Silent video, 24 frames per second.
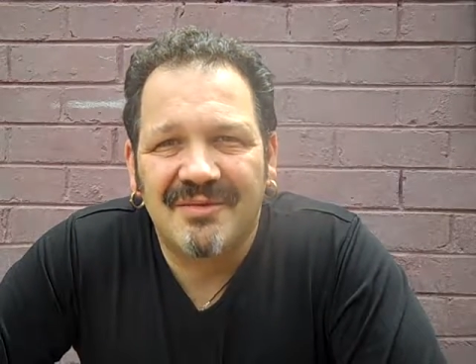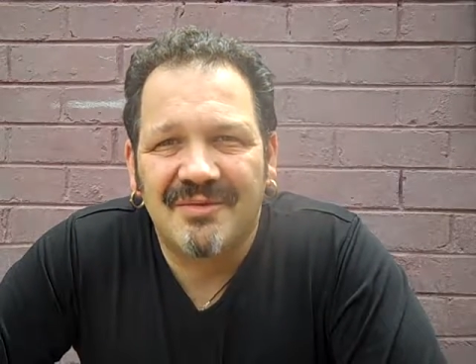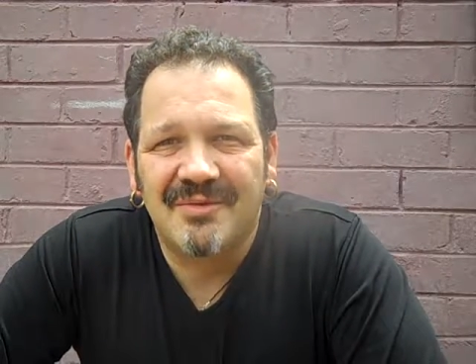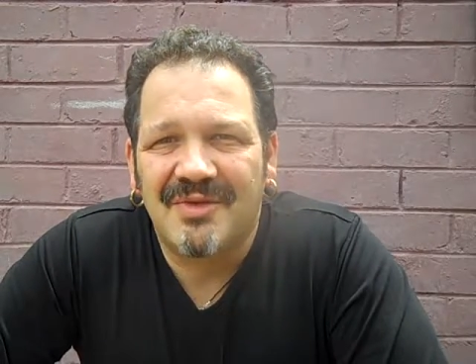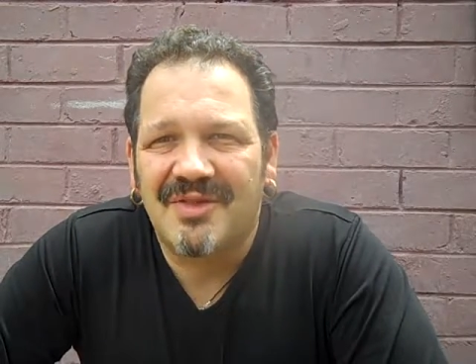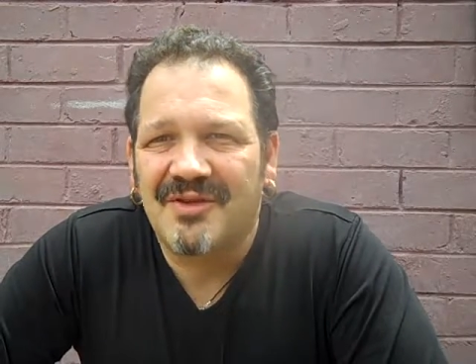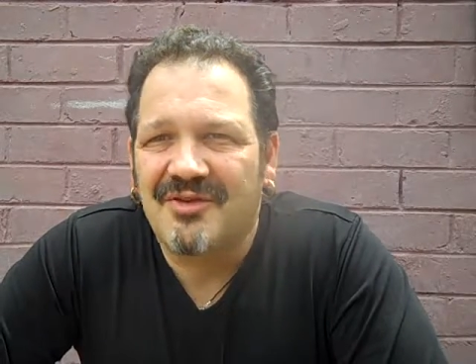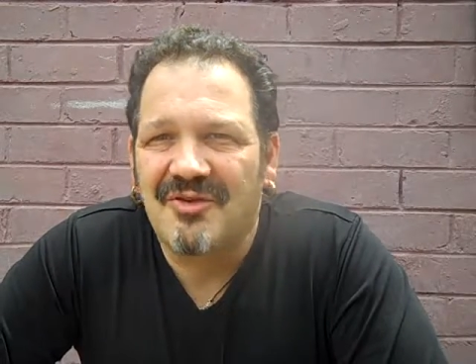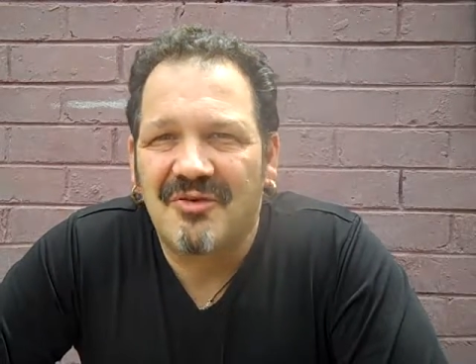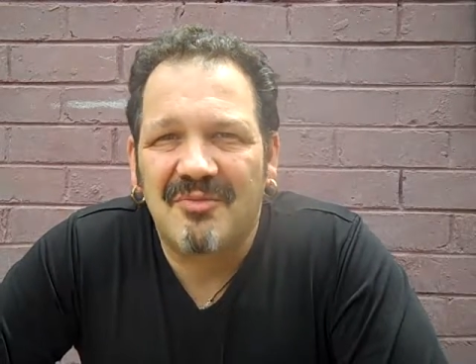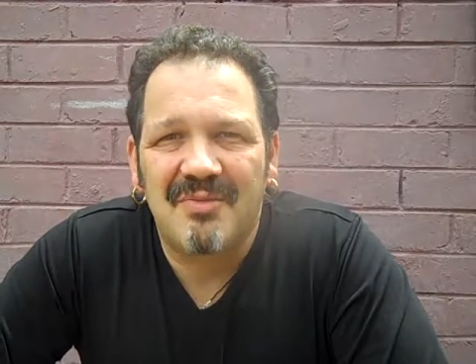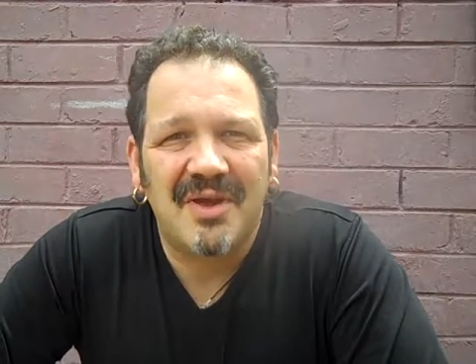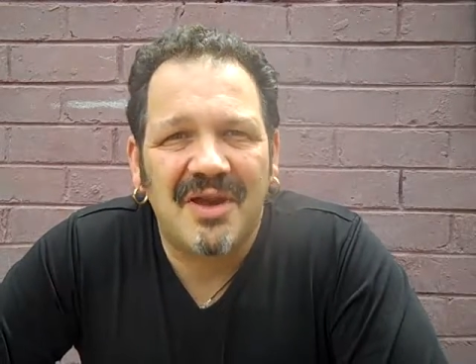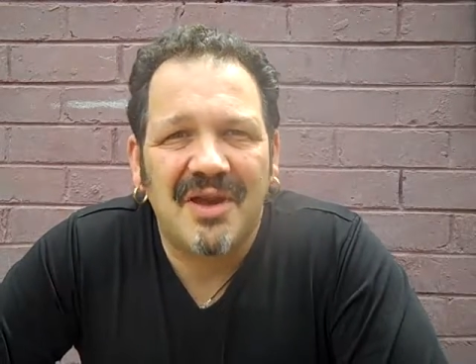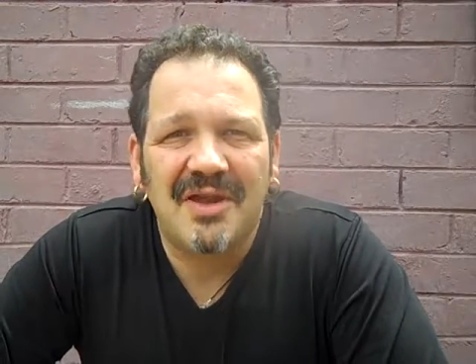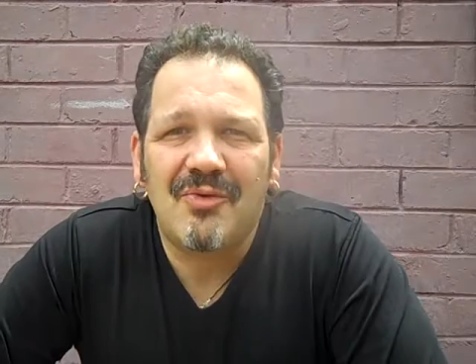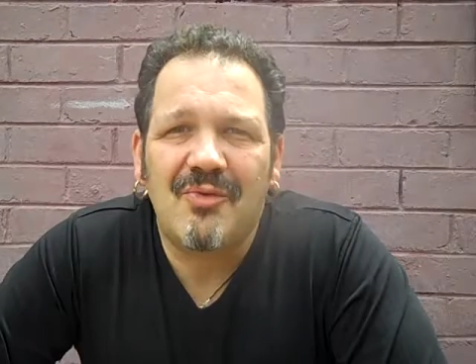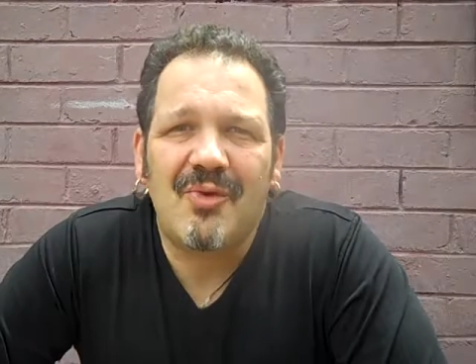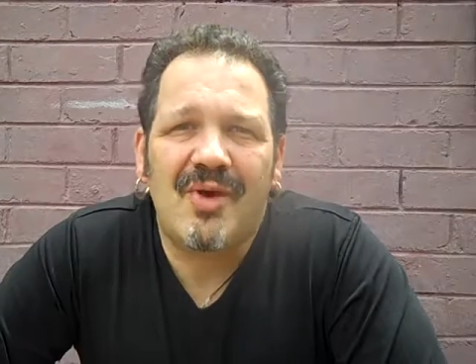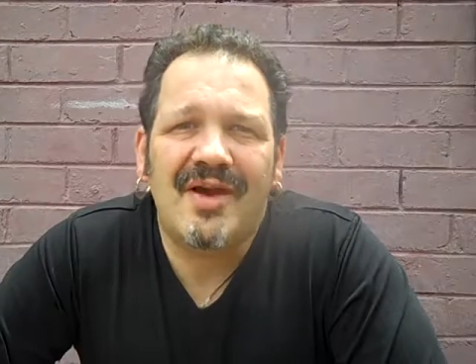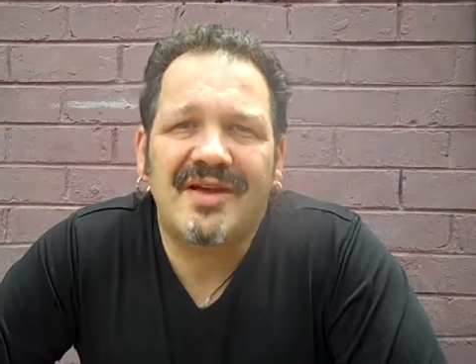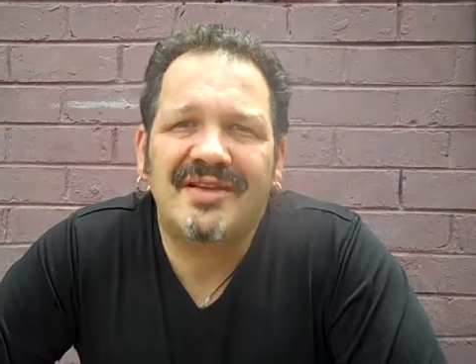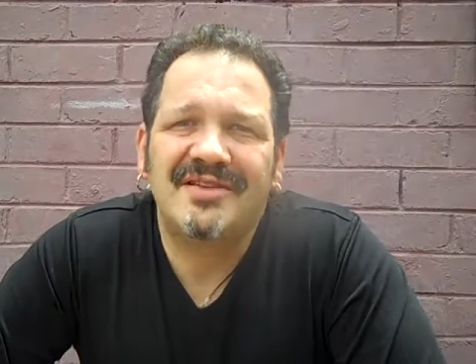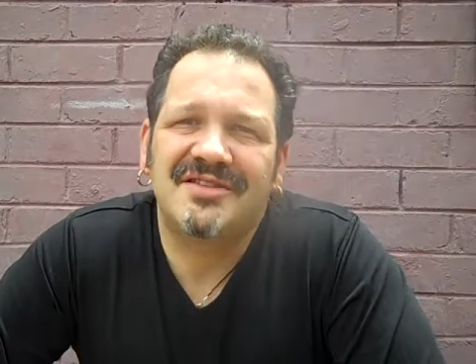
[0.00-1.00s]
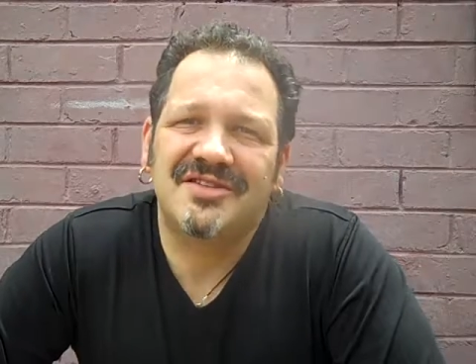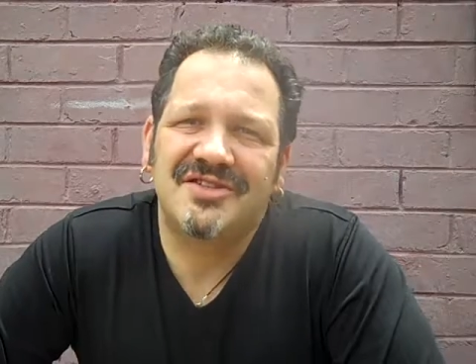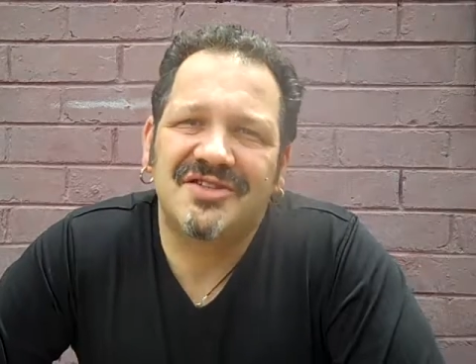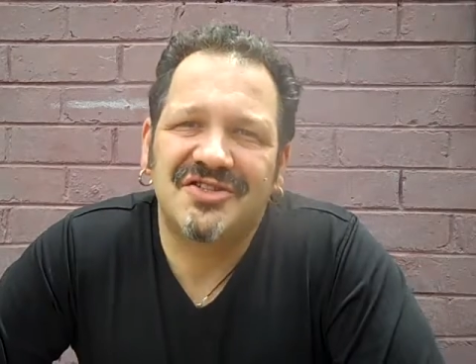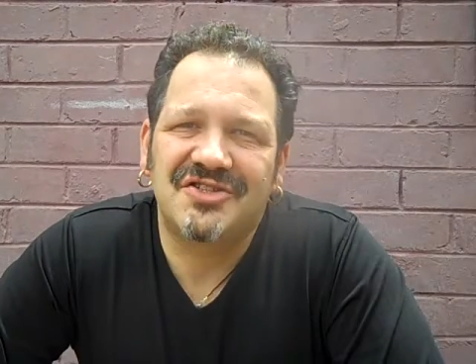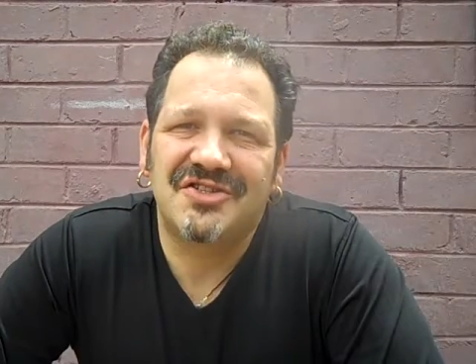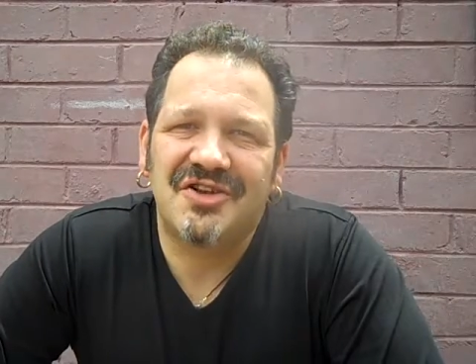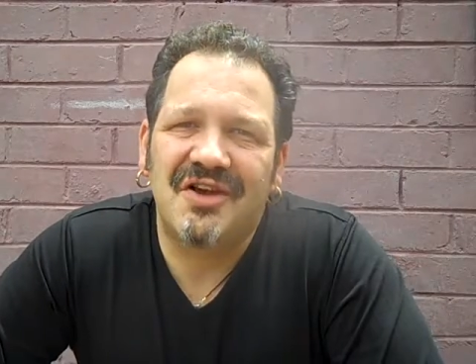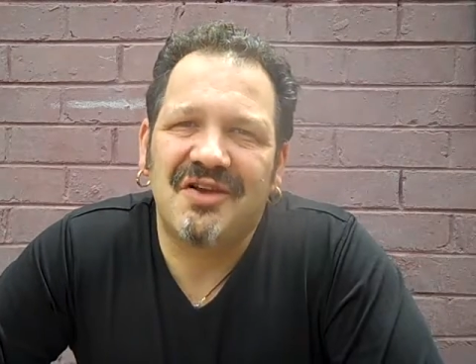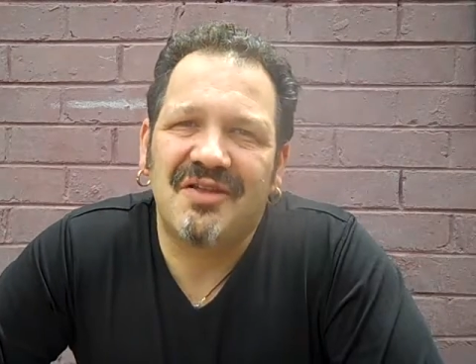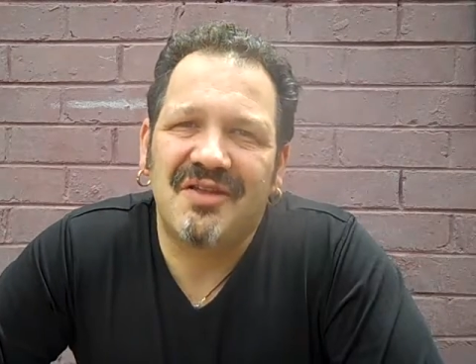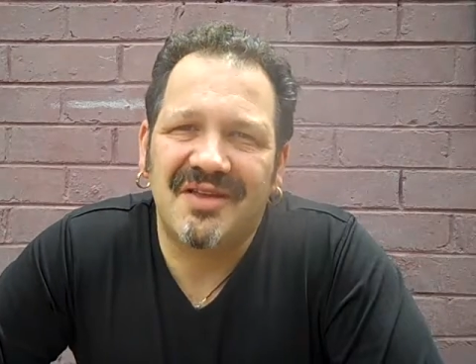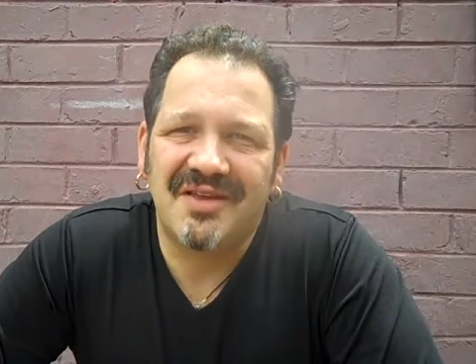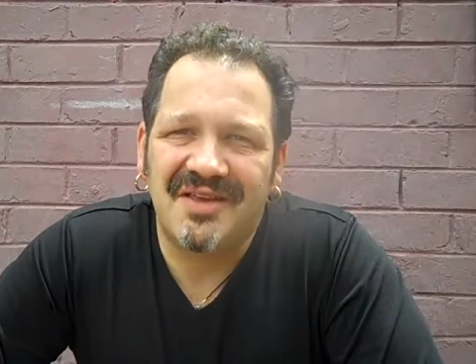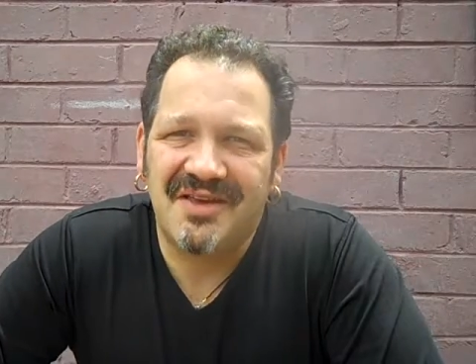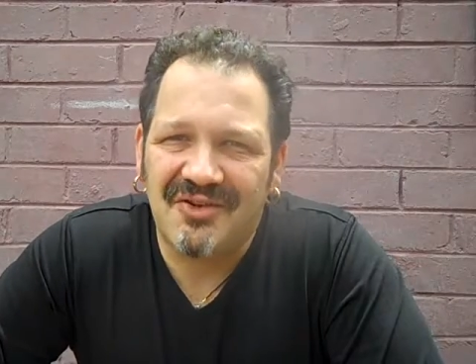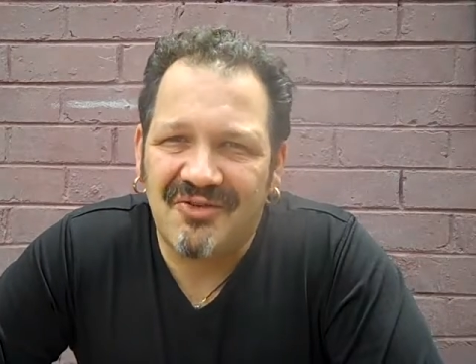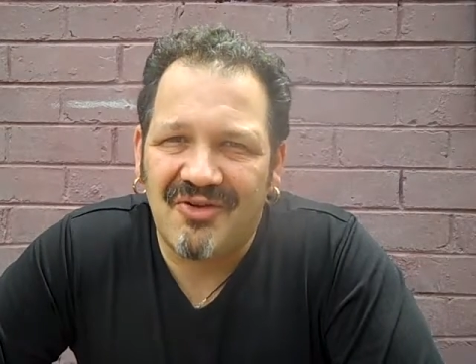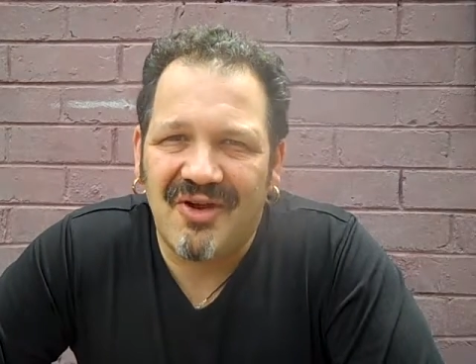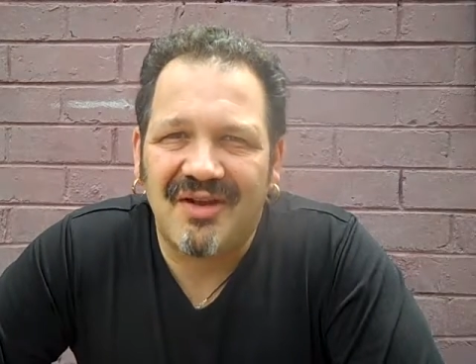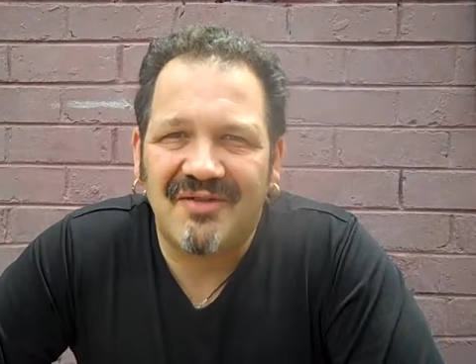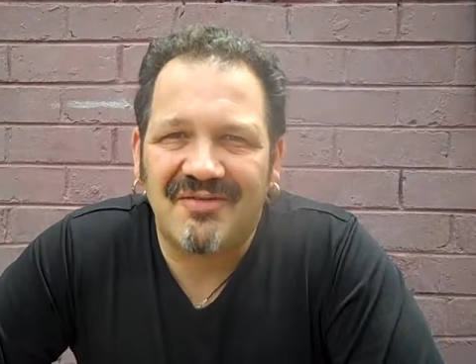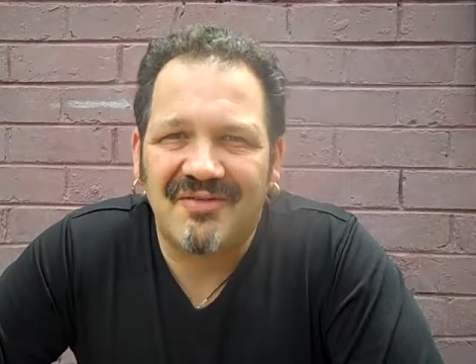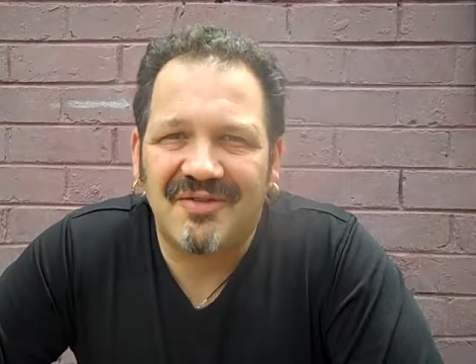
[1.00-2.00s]
but there are many ways to show that you're
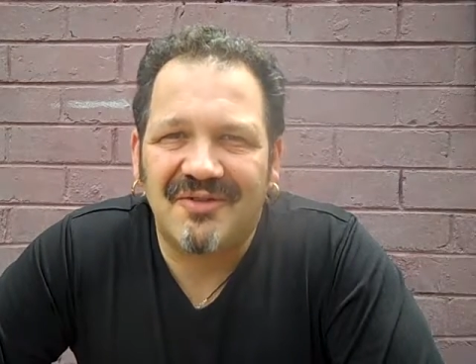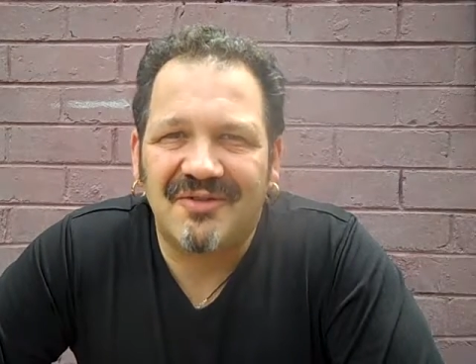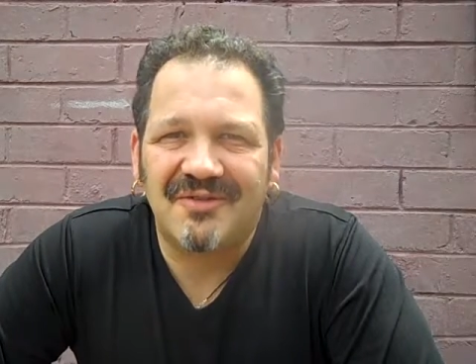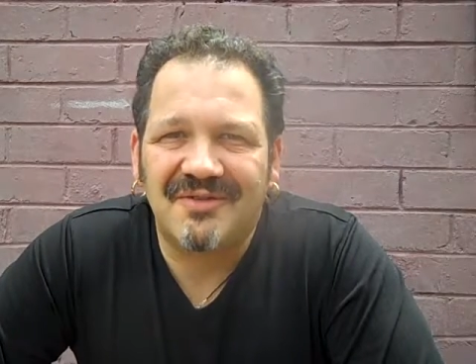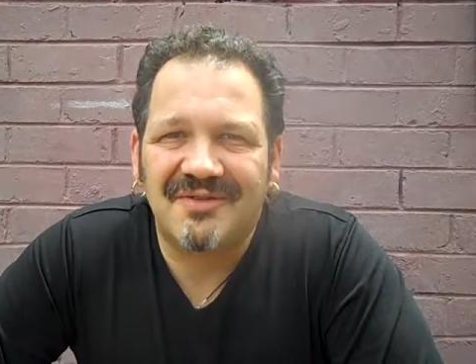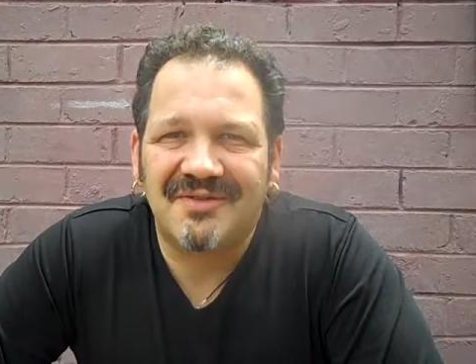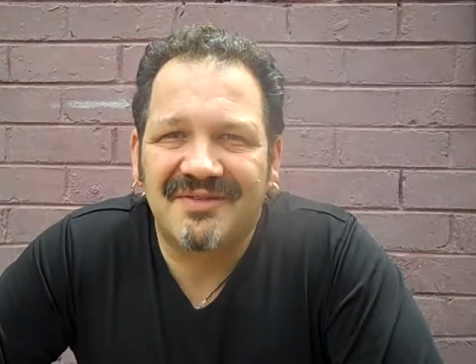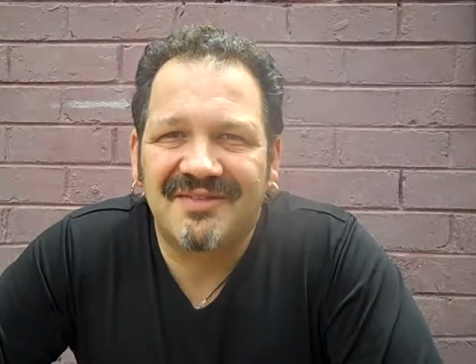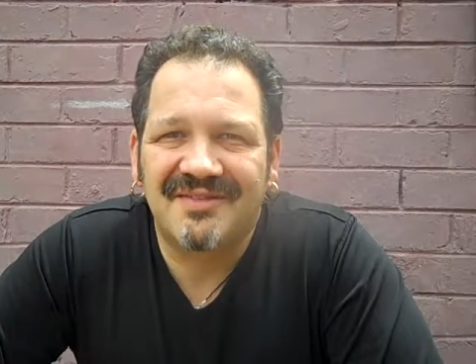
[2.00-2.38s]
grateful.